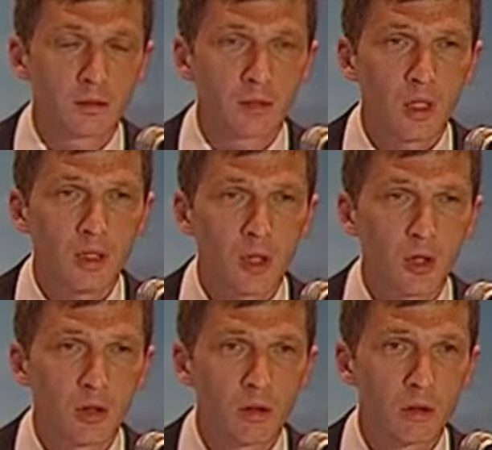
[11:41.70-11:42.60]

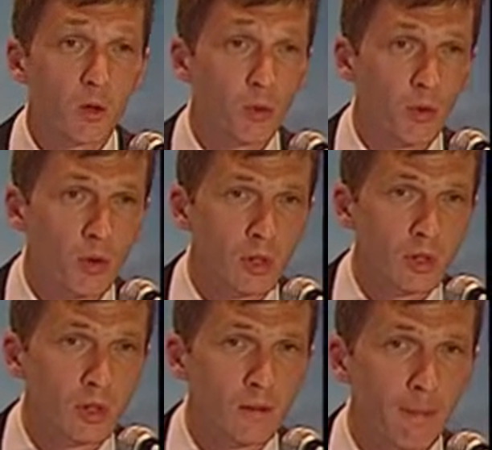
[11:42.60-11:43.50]
division, you
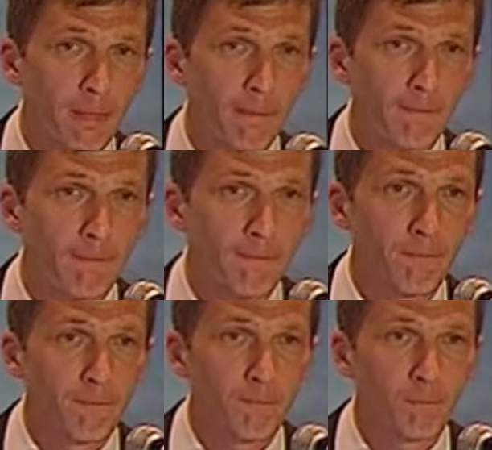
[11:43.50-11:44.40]
need
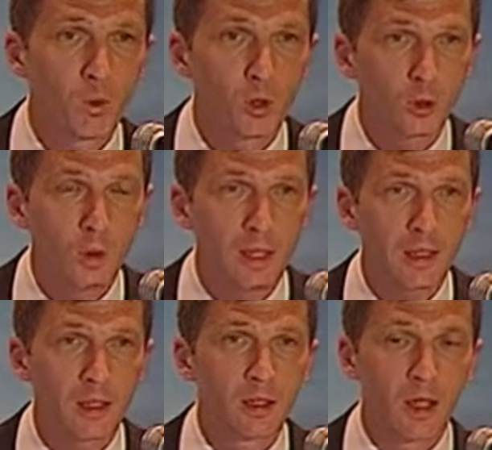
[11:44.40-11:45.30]
scrupulous,
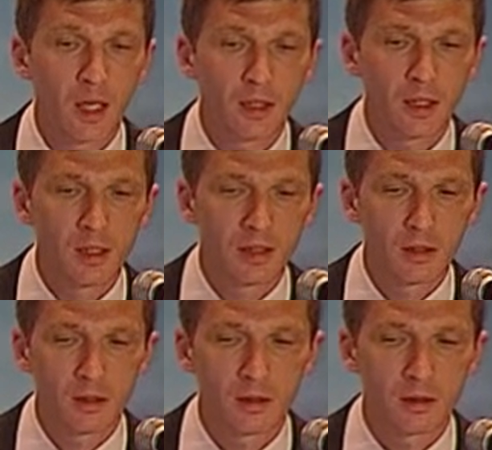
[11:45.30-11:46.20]
punctual
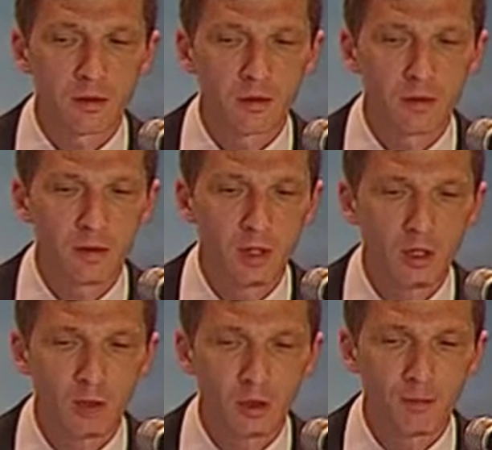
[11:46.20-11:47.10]
analysis
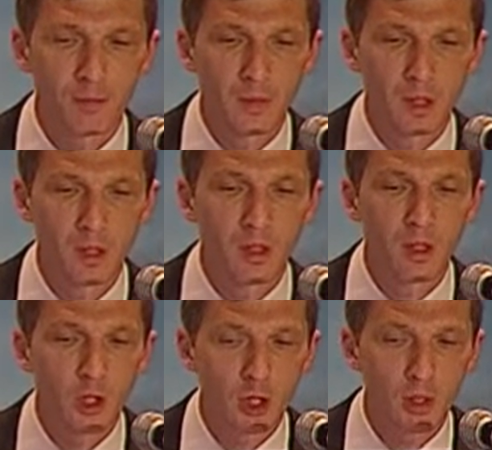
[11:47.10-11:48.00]
in
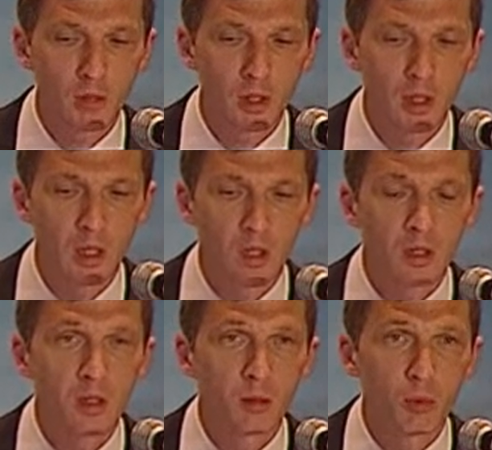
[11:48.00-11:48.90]
stereo
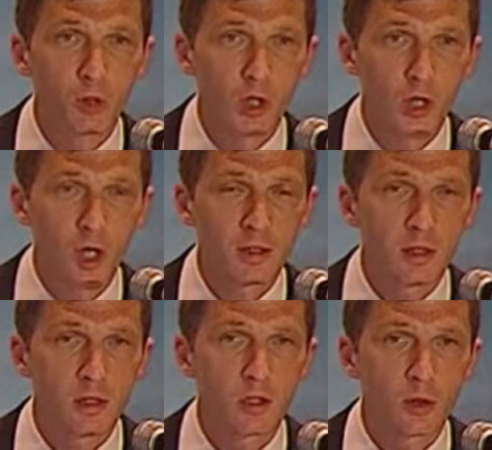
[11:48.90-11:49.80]
mode.
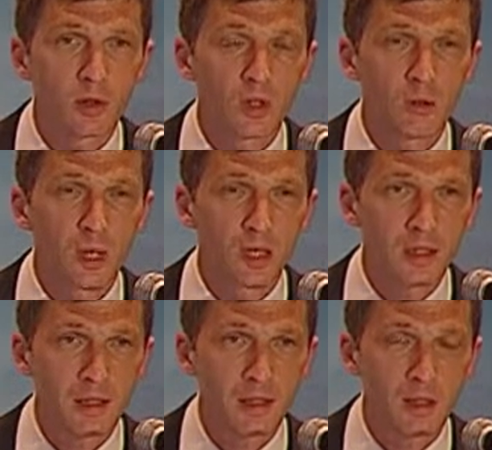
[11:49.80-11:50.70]
And most
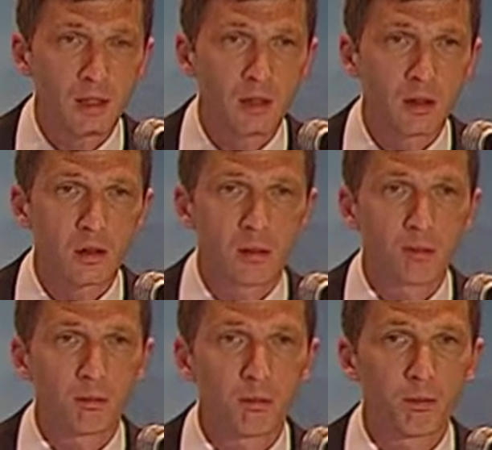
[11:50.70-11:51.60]
of the taxation
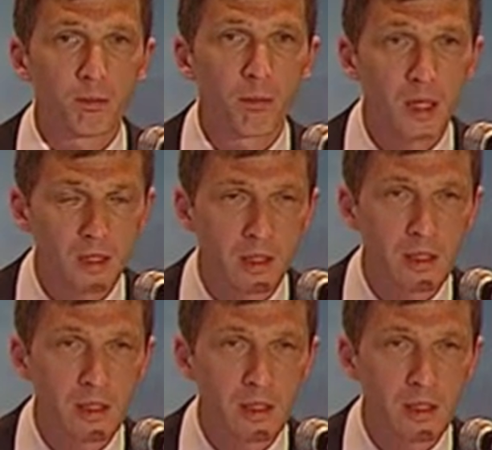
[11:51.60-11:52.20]
indicators